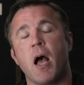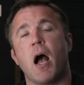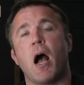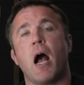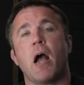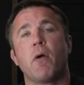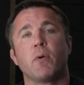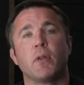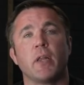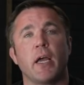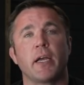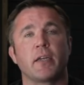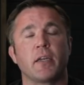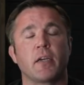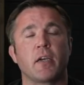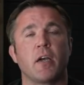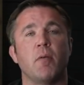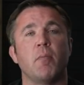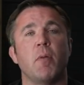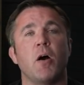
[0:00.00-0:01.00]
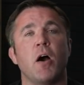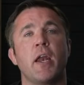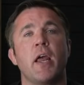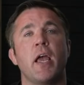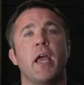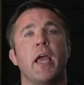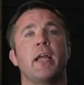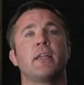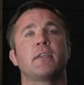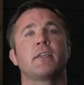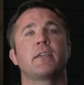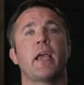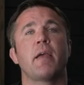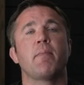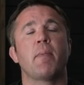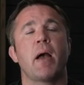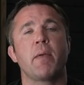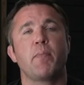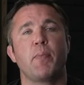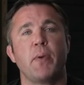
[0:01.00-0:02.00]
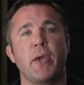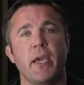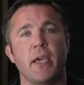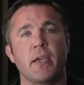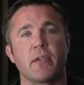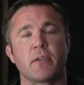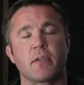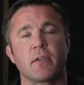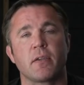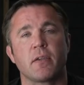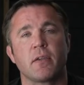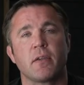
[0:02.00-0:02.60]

I would like to come on and say my piece.